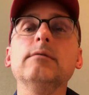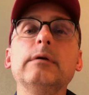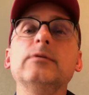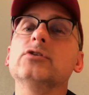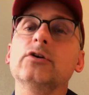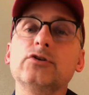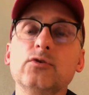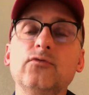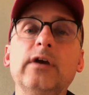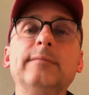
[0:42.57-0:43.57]
Maybe talk to
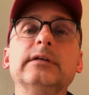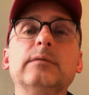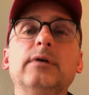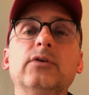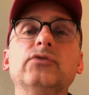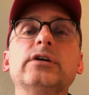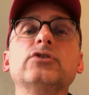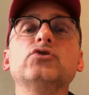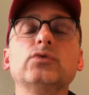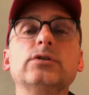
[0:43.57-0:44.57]
your family about
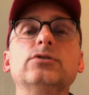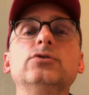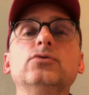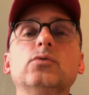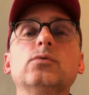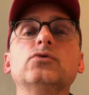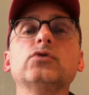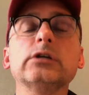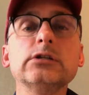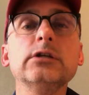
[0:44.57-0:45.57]
things you can do
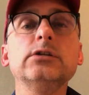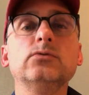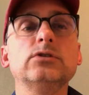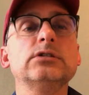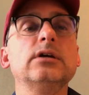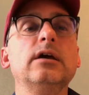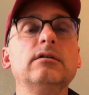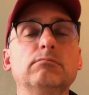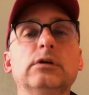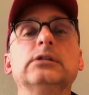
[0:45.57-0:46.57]
to continue to
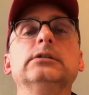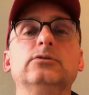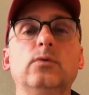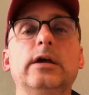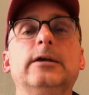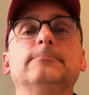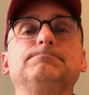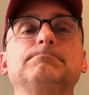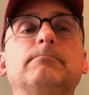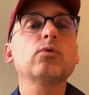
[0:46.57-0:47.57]
stay mentally awake.
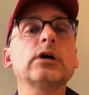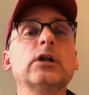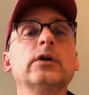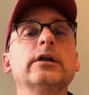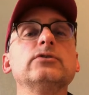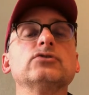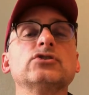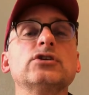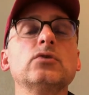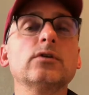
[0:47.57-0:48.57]
We're going to learn how to use a
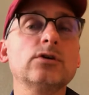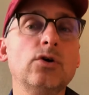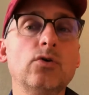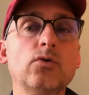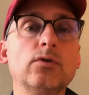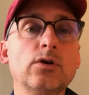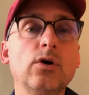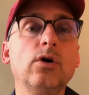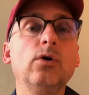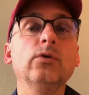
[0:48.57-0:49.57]
secret code
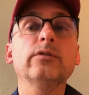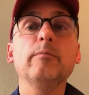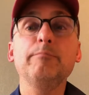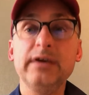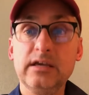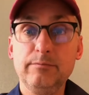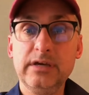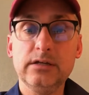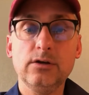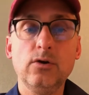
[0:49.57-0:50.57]
called the
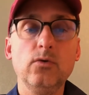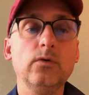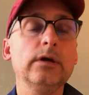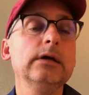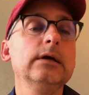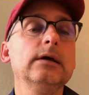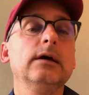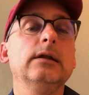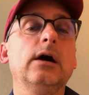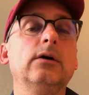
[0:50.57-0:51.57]
K-2nd code.
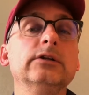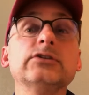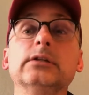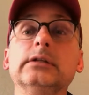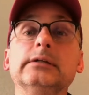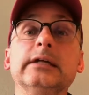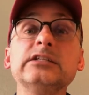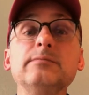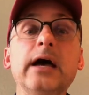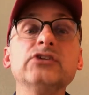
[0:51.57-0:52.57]
Now, listen,
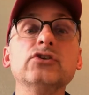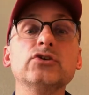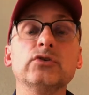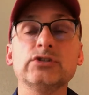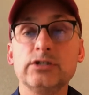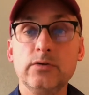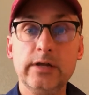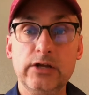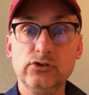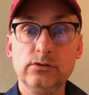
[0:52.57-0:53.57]
let's imagine that you're a secret
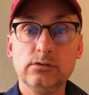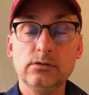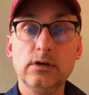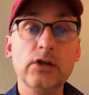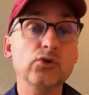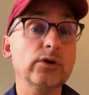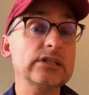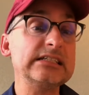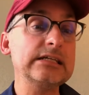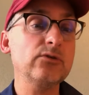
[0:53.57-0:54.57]
agent and you're on a
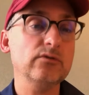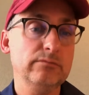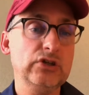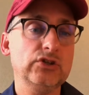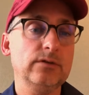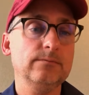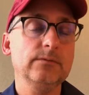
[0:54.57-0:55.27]
secret mission.